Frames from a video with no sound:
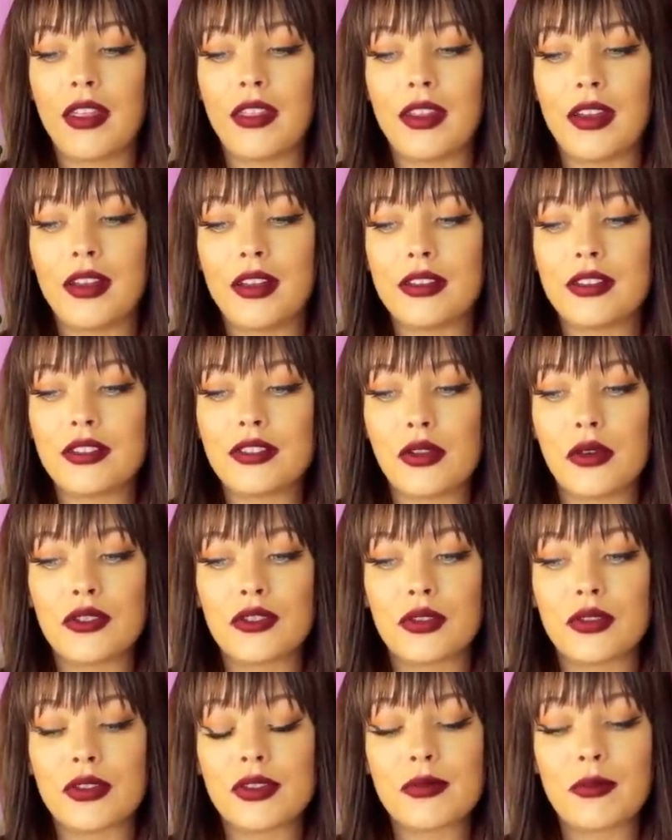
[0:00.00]
And then his
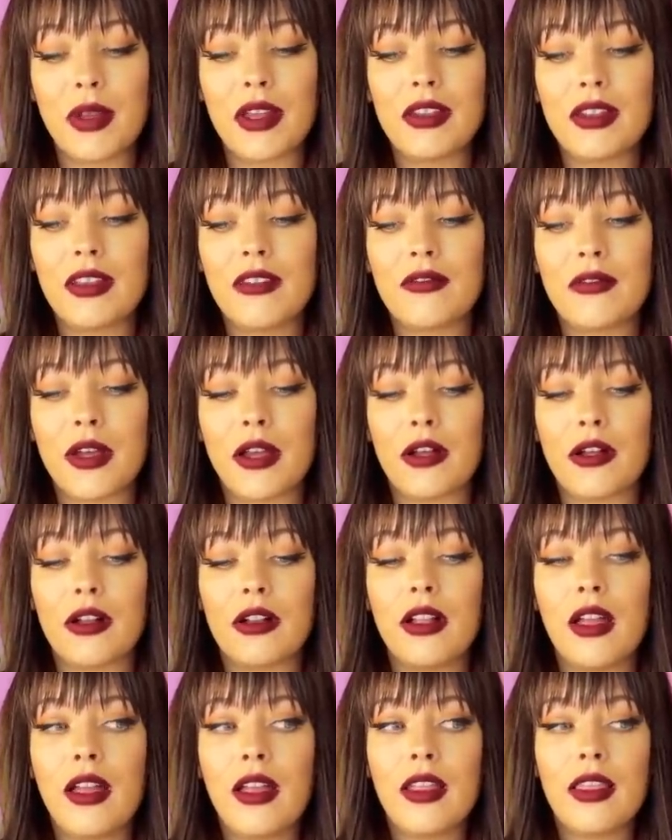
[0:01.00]
social spending
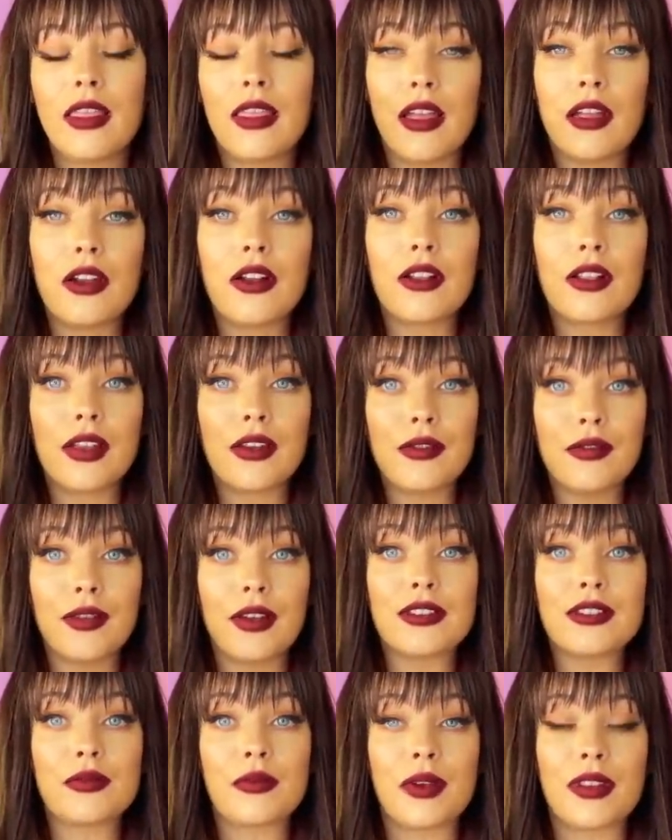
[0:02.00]
bill literally
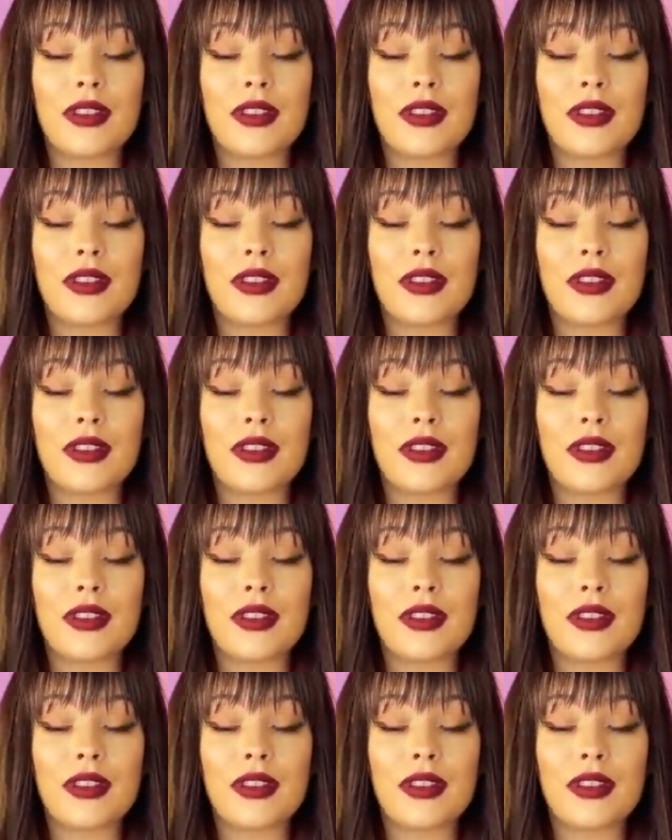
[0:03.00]
fits with